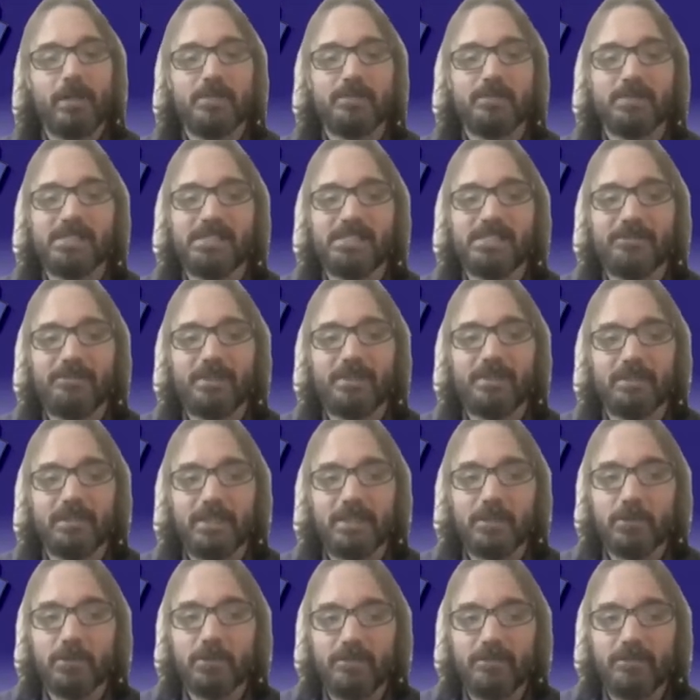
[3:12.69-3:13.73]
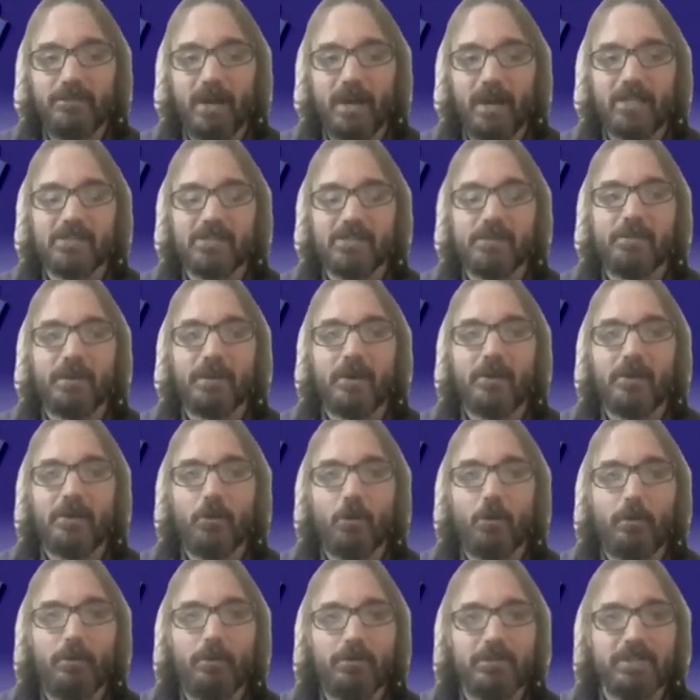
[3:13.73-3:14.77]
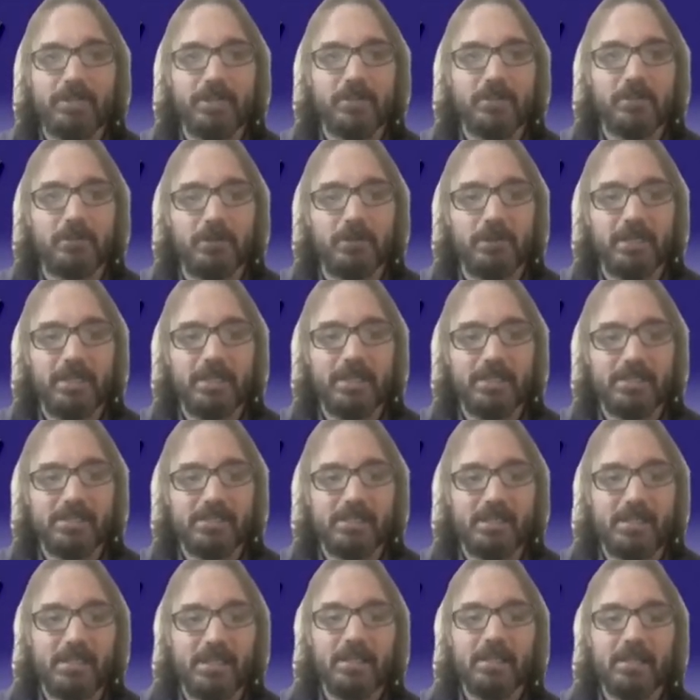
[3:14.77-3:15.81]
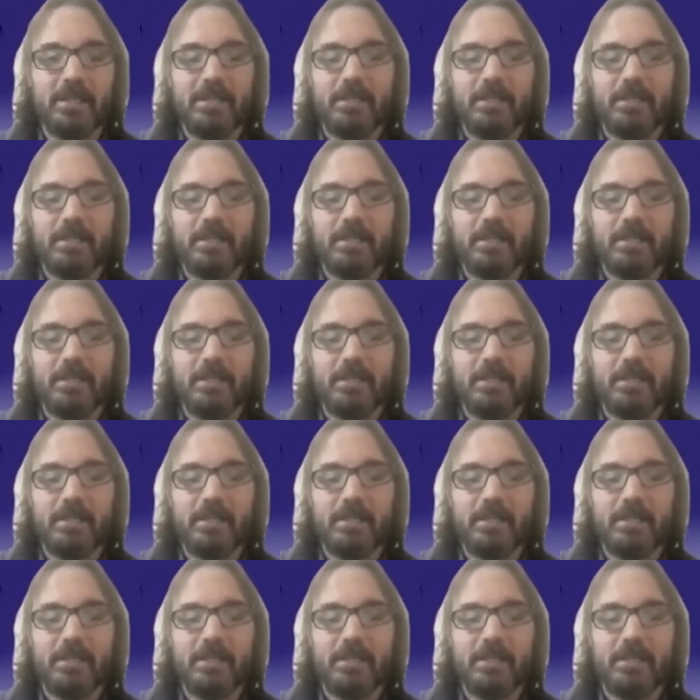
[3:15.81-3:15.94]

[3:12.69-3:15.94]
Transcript: specific legal advice about your particular ESD.